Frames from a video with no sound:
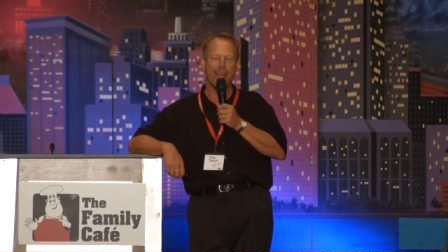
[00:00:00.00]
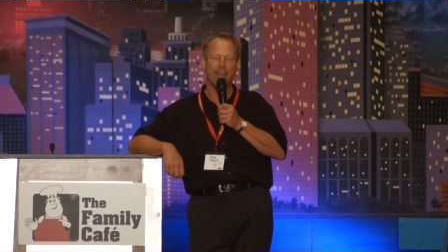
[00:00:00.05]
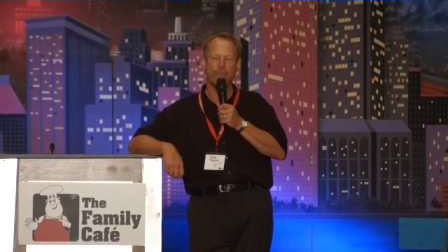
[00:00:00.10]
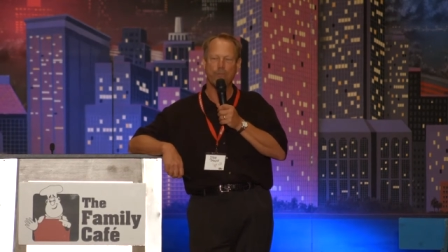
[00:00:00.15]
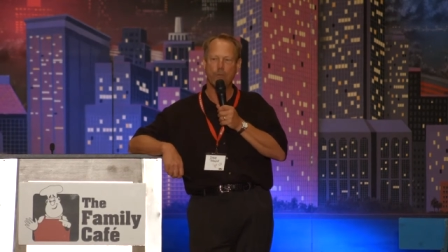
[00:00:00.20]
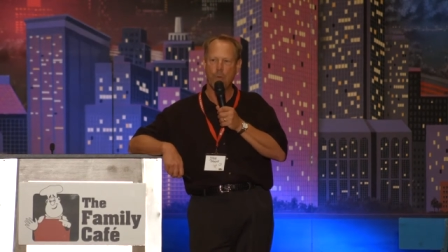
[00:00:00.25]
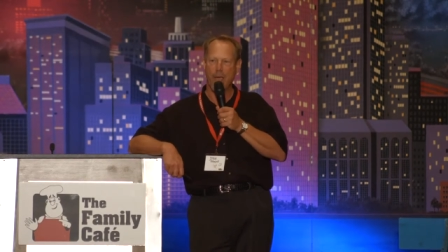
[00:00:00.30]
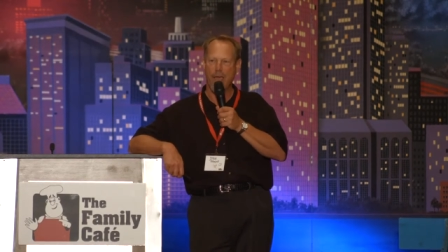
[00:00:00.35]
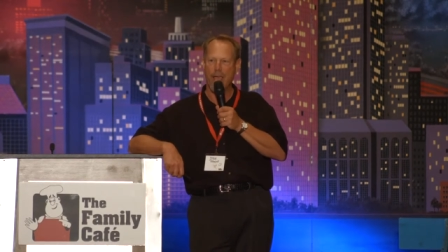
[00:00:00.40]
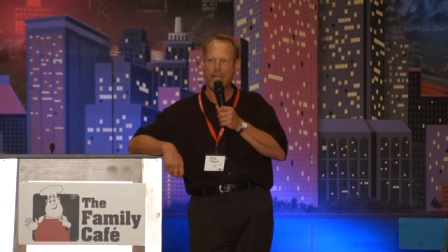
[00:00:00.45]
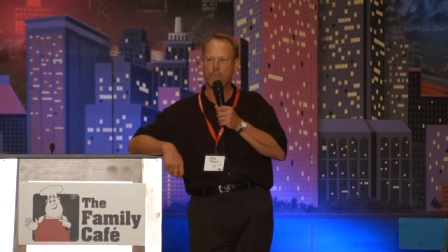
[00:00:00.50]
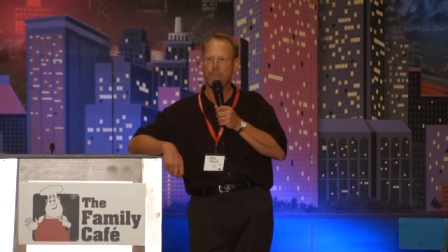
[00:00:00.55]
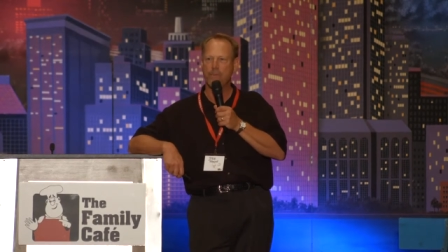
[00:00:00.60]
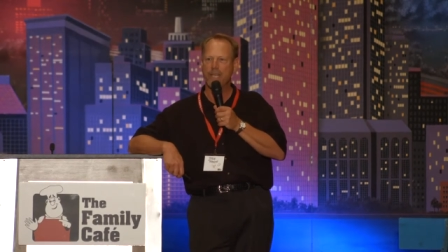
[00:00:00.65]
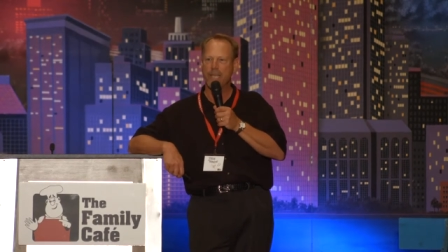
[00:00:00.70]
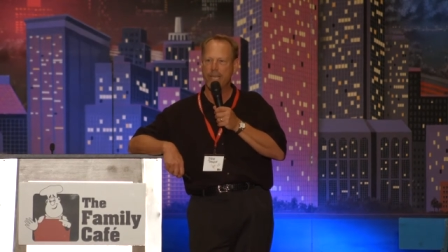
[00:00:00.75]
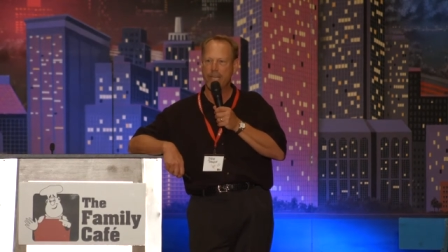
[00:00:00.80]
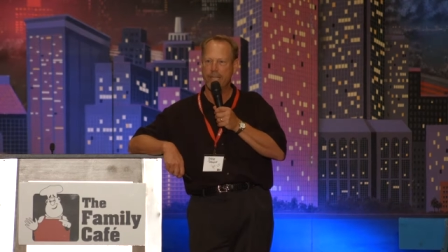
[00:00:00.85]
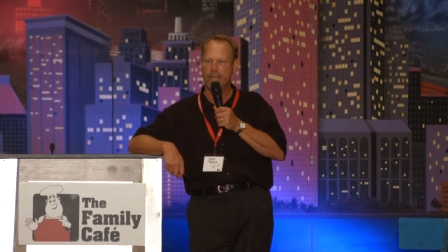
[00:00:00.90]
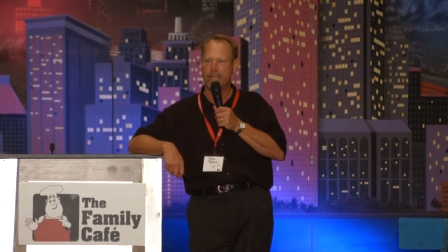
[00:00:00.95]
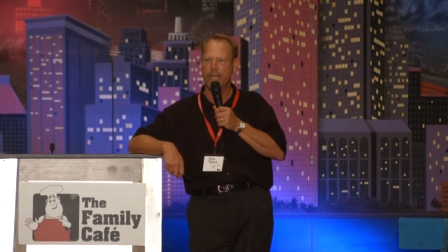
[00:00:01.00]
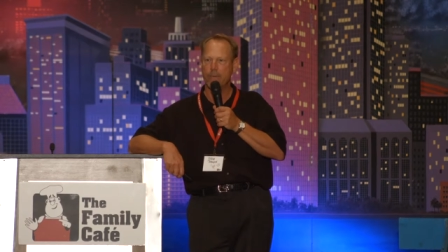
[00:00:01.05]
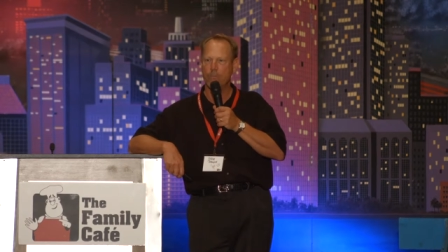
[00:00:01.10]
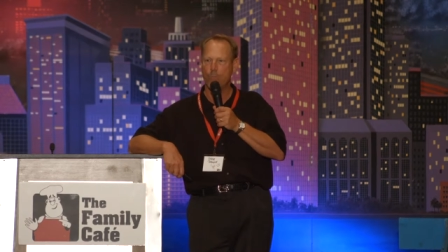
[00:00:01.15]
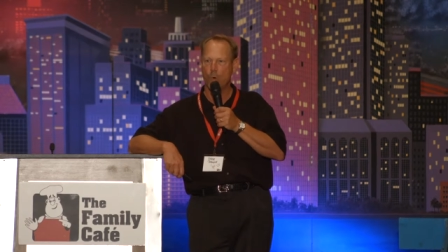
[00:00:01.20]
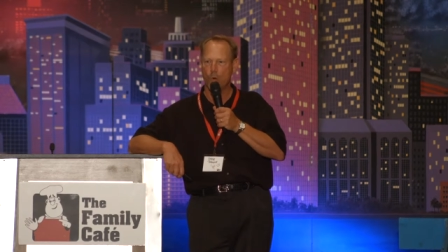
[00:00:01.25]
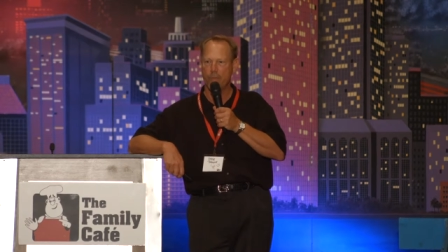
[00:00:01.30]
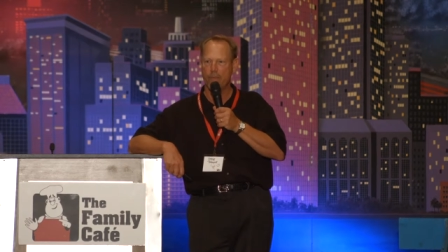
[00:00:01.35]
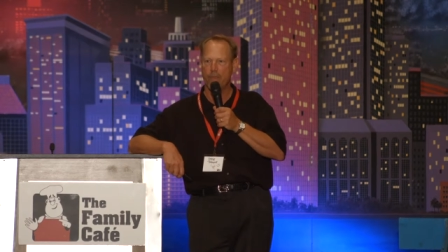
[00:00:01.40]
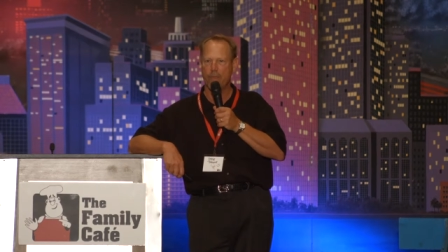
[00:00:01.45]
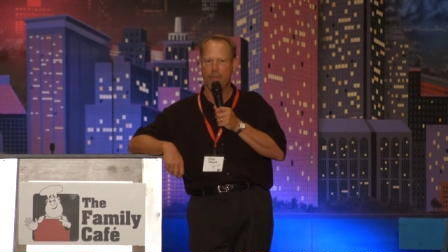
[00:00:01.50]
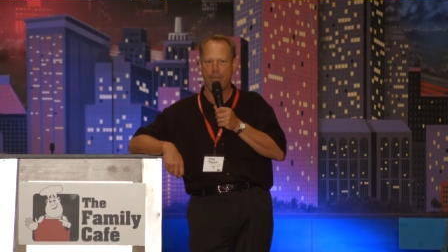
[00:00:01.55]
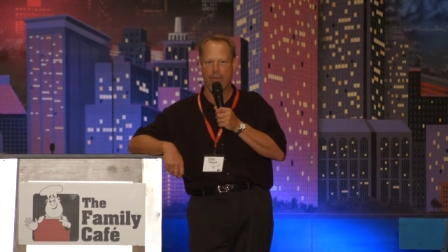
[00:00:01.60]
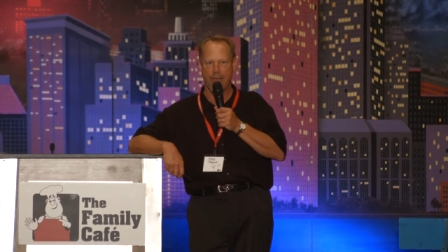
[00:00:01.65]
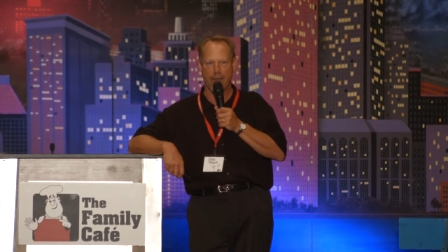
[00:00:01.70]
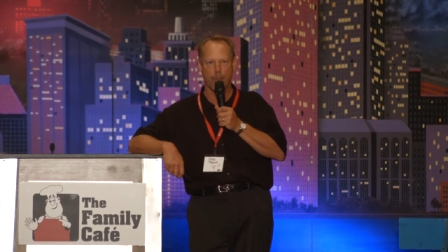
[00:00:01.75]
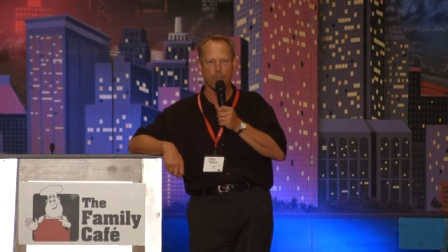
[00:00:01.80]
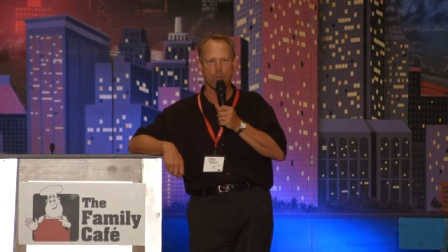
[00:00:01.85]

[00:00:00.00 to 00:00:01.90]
And if you ask me anything more than that,